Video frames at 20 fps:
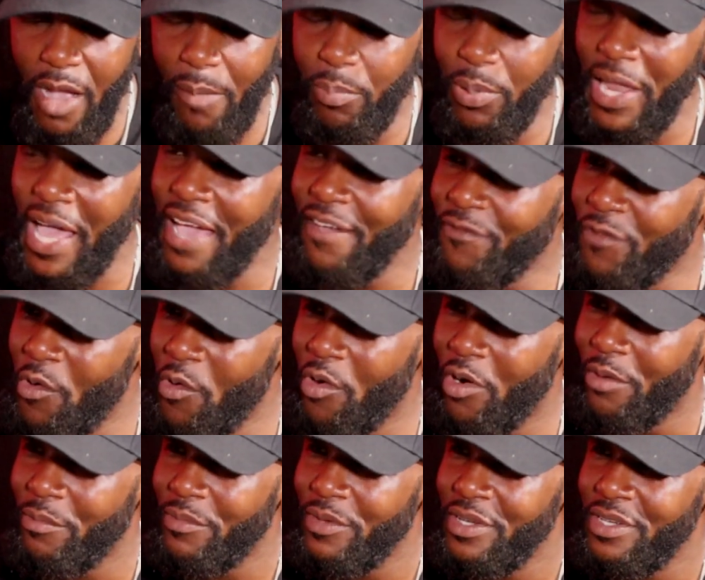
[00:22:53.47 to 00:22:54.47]
a
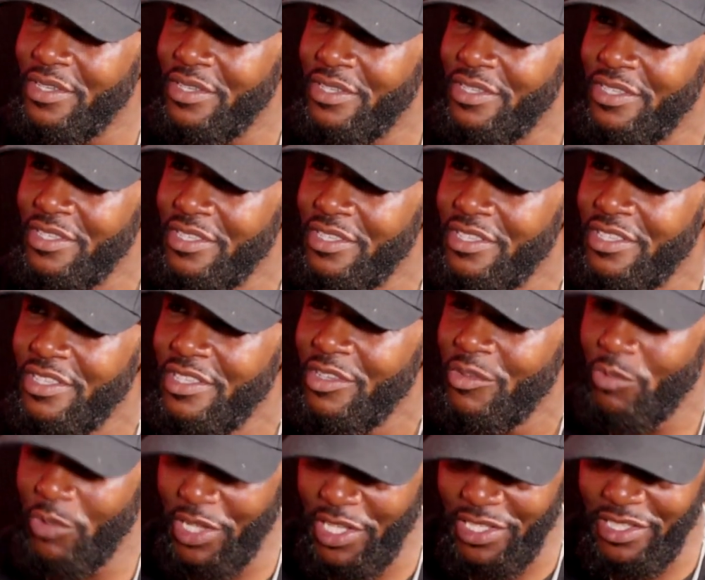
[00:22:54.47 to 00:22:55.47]
platform
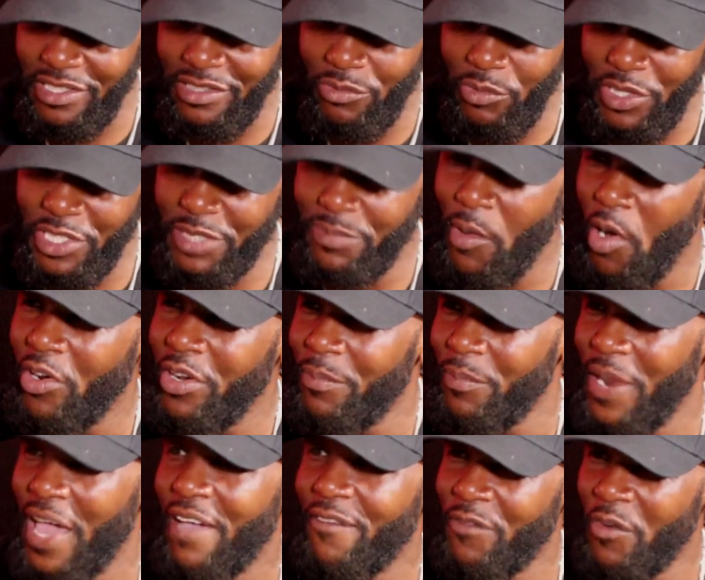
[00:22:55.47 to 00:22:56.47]
with
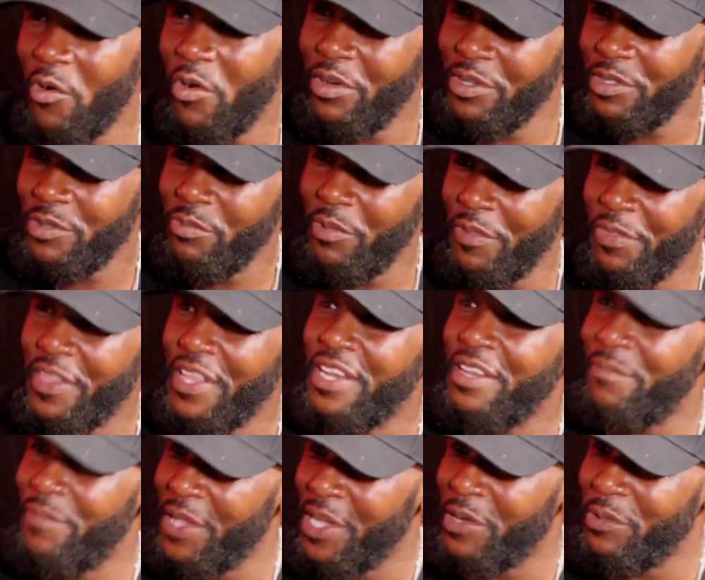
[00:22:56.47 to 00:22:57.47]
smaller platforms
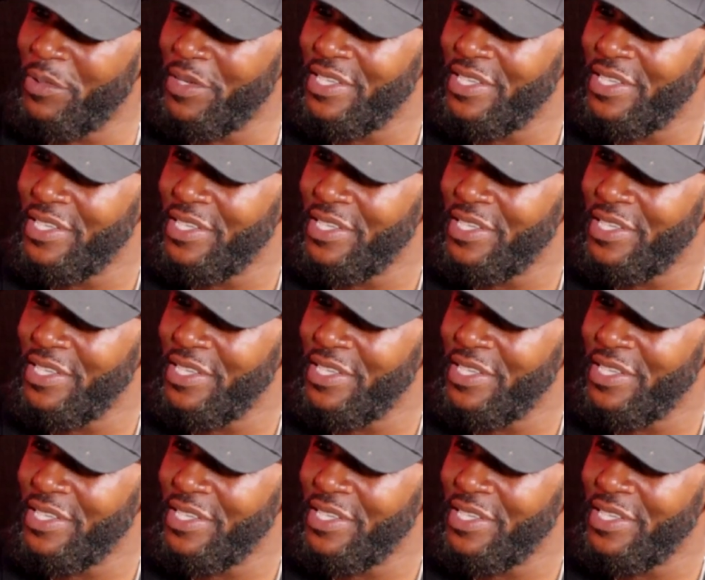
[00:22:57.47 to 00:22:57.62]
within the big